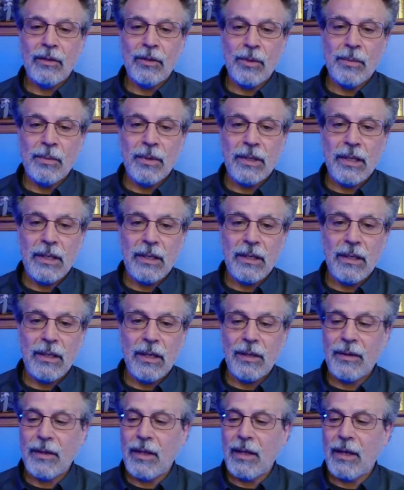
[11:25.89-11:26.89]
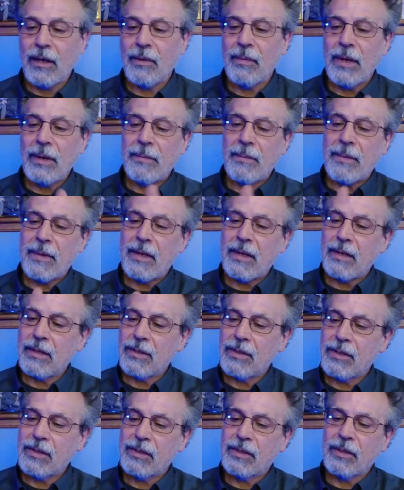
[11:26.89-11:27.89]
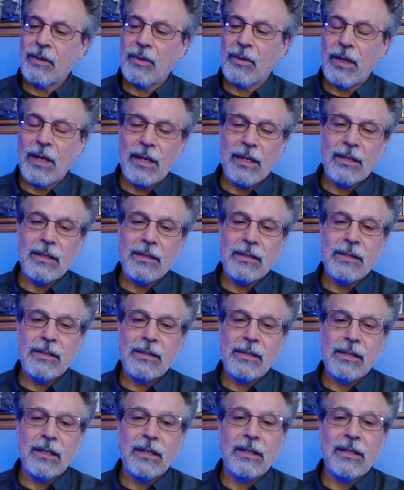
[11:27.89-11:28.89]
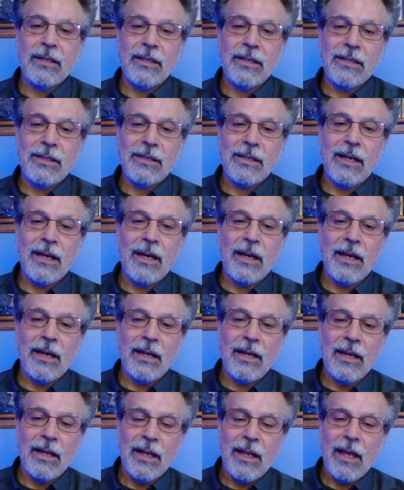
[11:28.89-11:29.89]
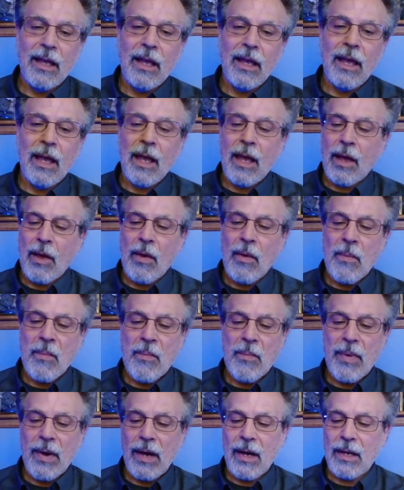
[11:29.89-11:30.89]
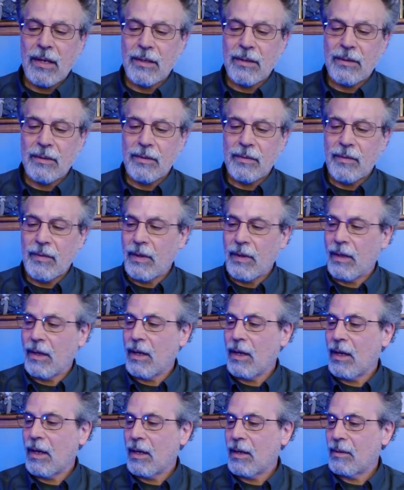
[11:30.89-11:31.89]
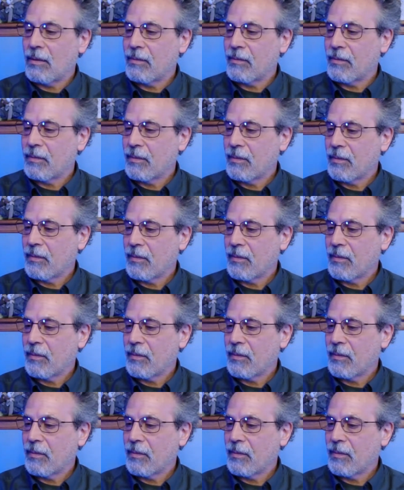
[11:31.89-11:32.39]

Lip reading: lubricant on the head of my penis so that it doesn't stick to the side. But um,